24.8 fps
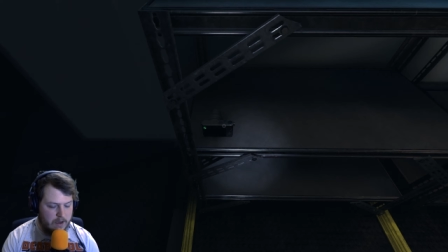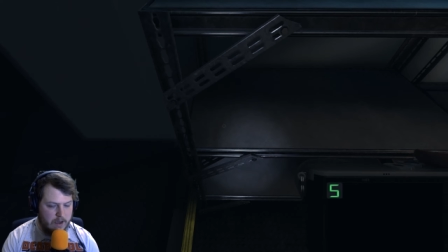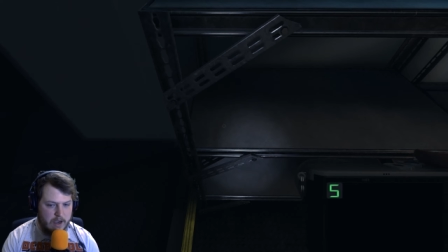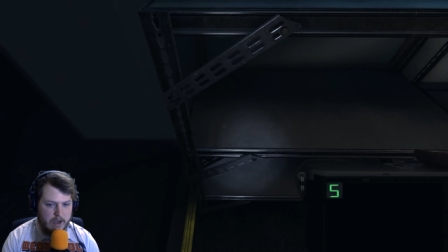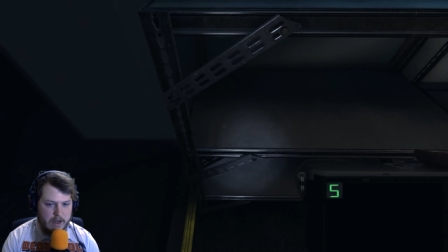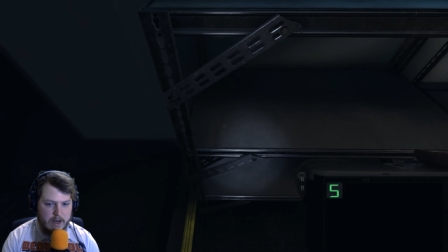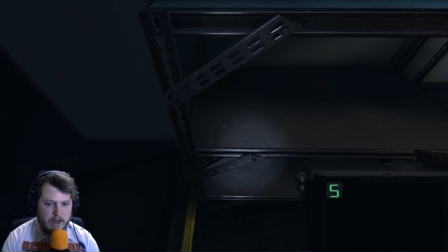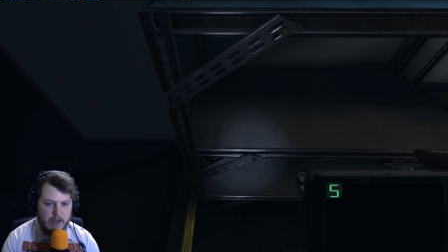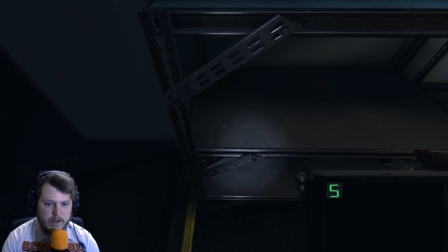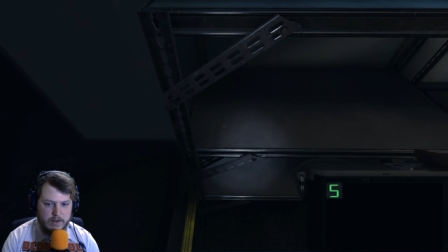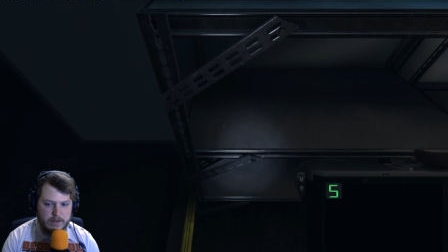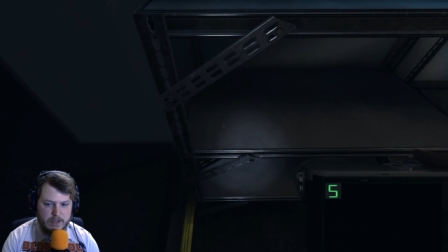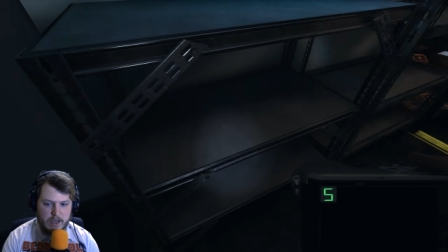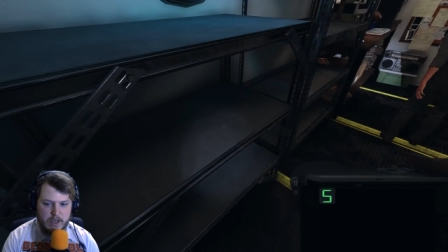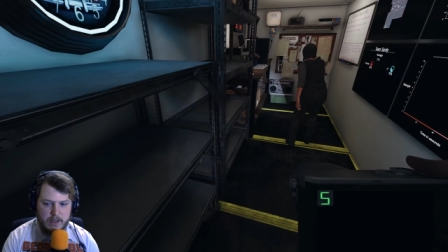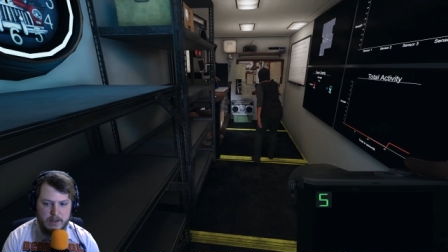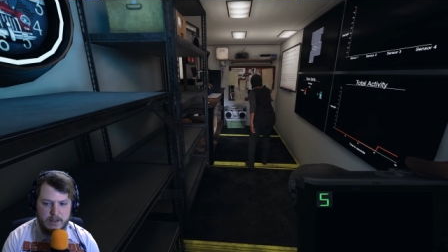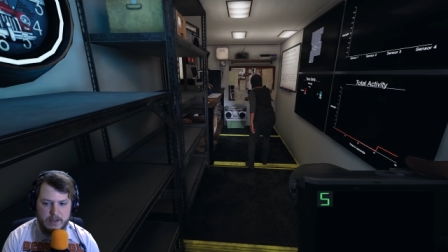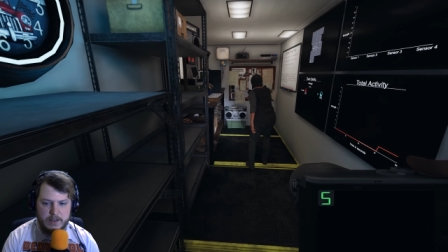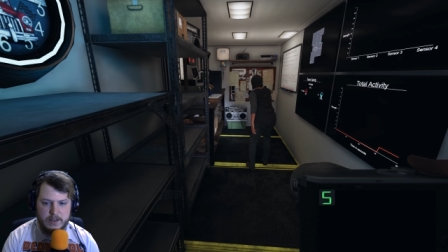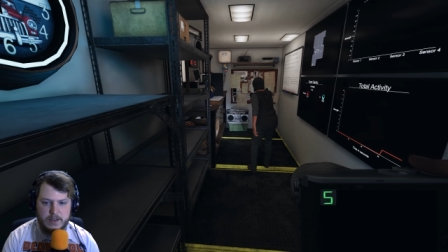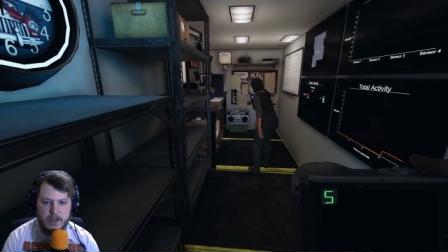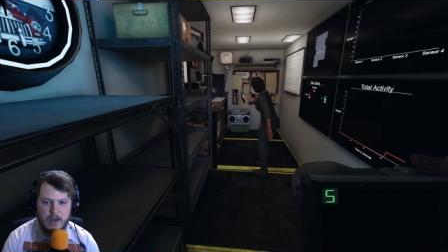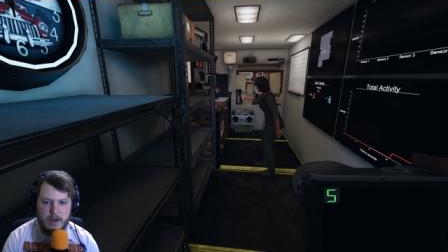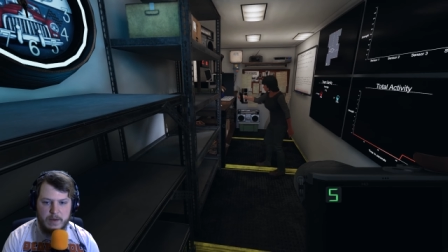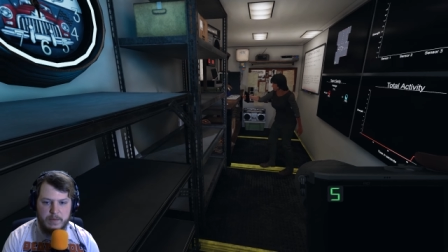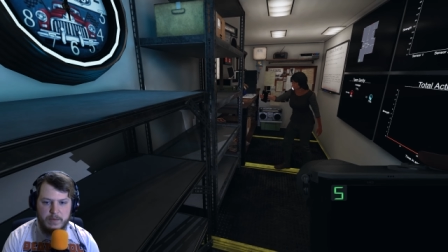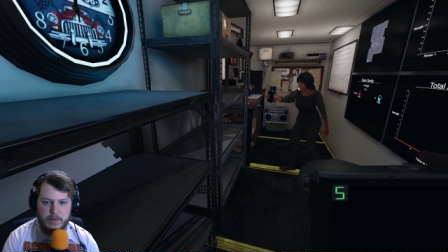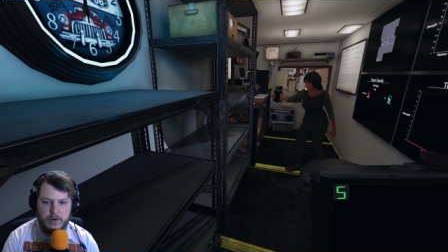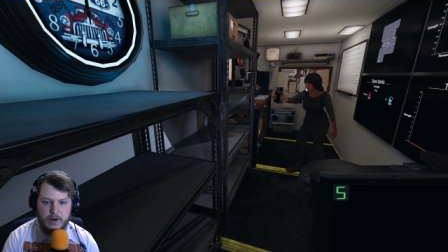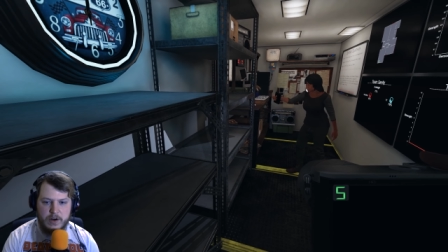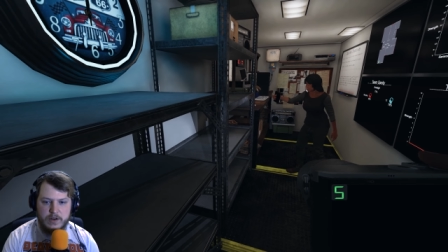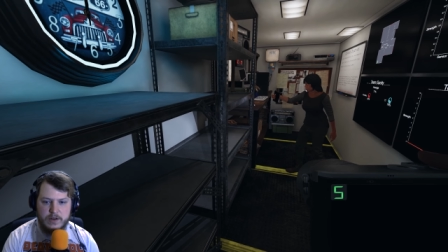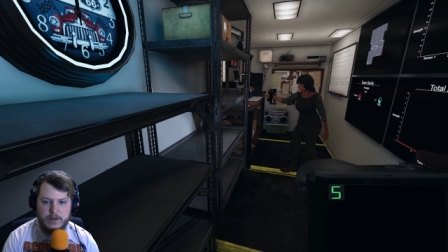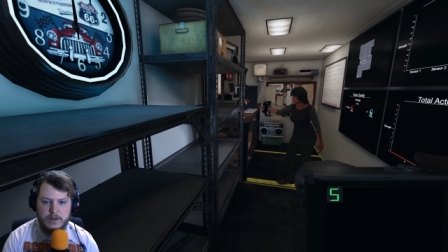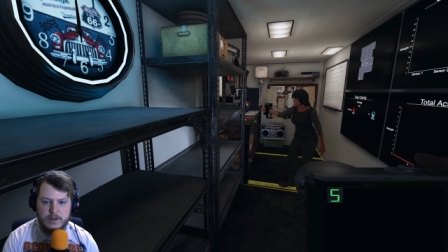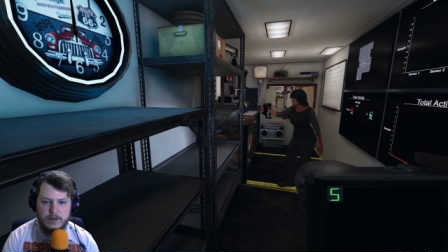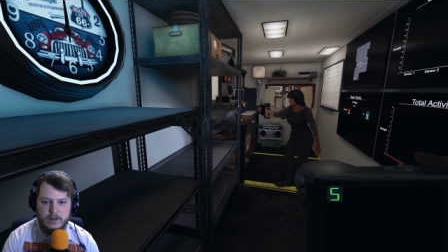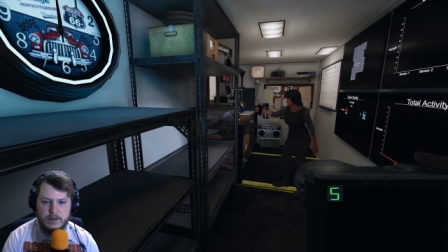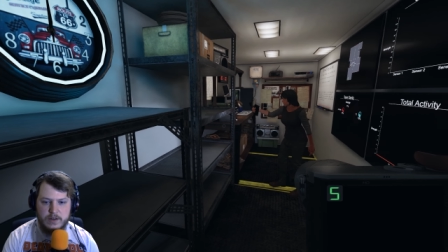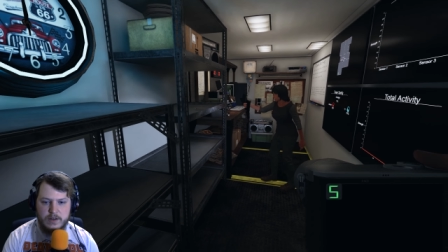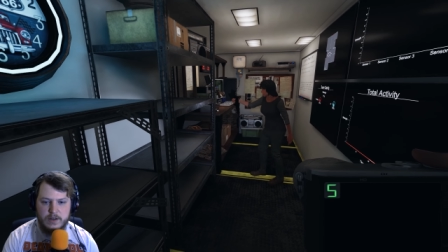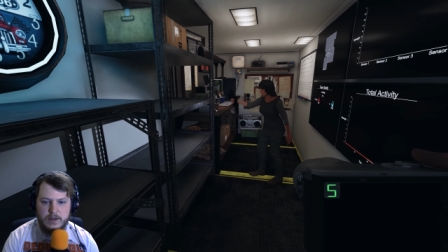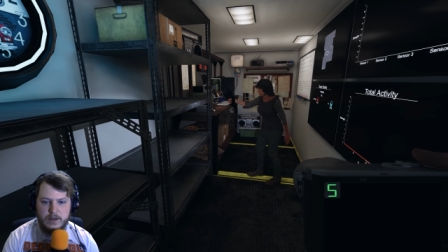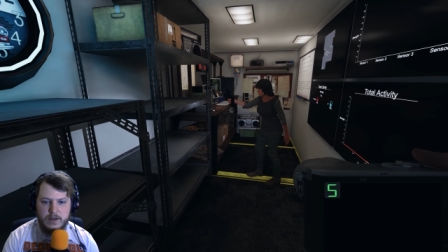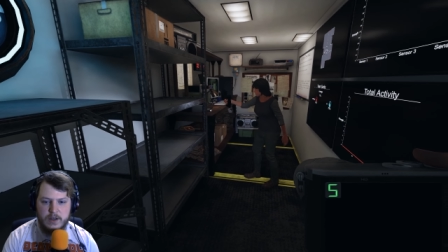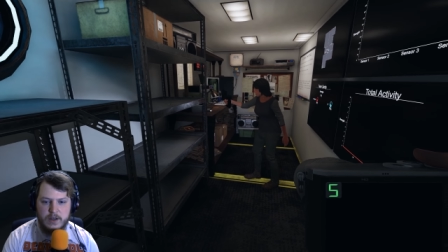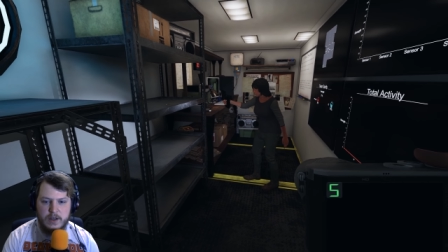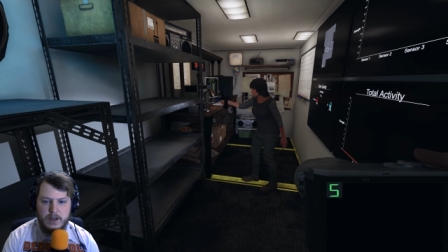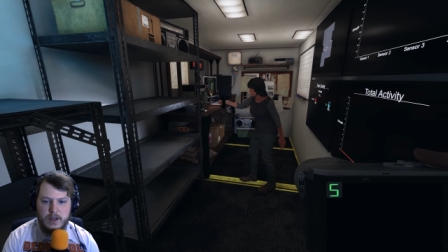And I'll take this camera
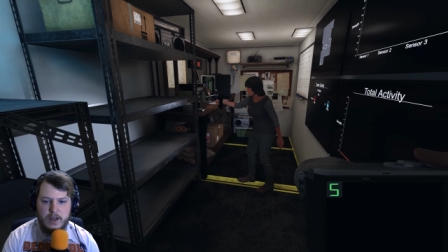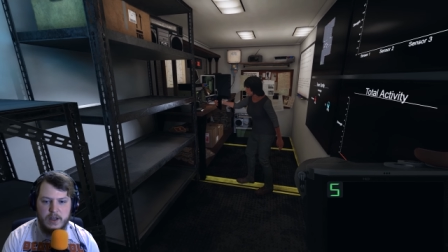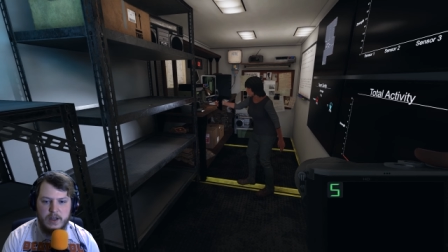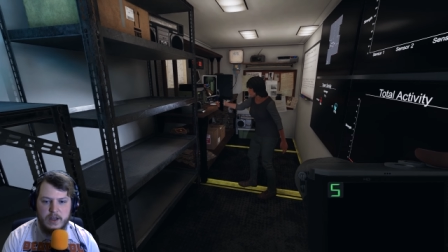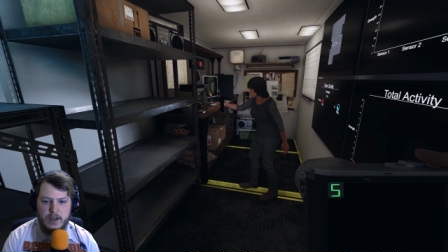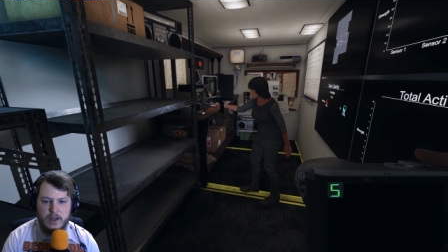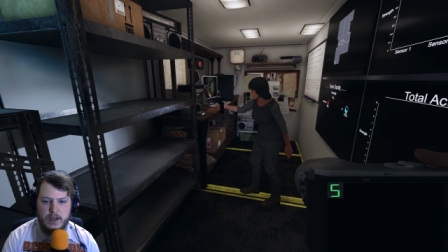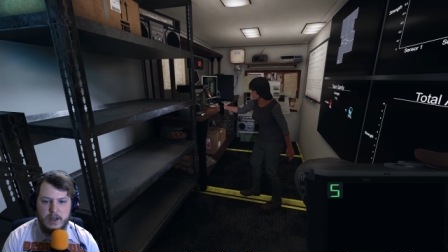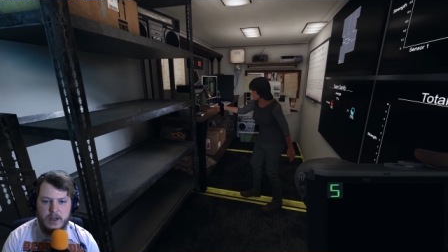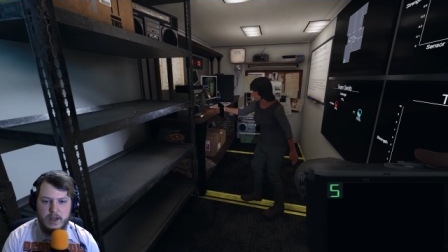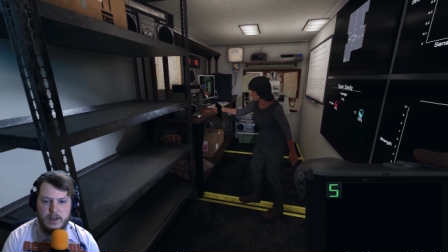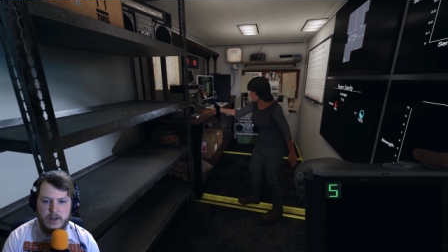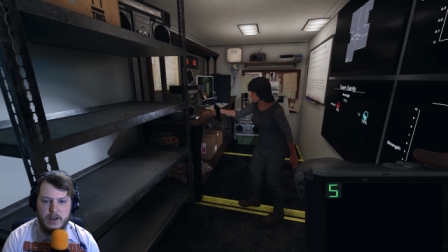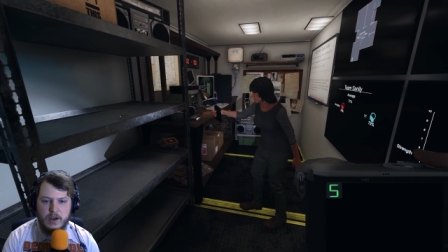in